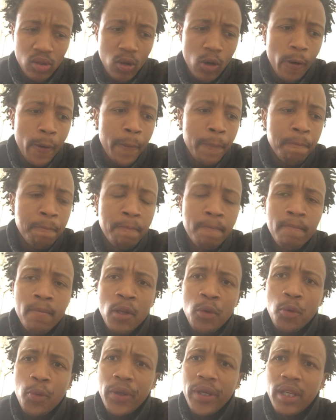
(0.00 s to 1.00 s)
So
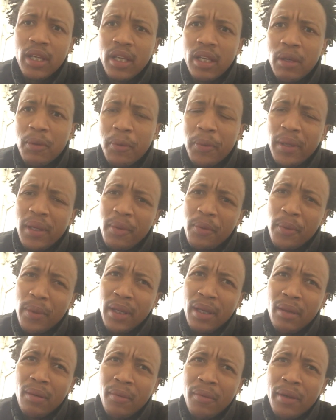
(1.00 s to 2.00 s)
we
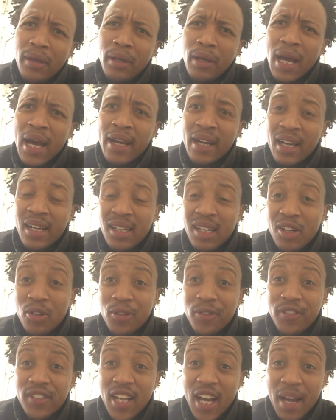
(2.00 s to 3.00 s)
are running out
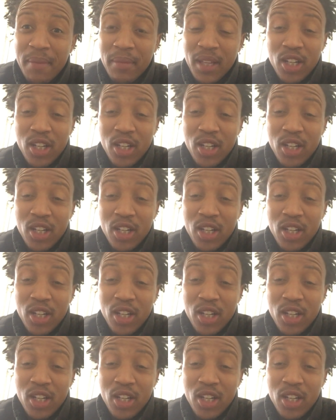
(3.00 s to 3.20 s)
of time.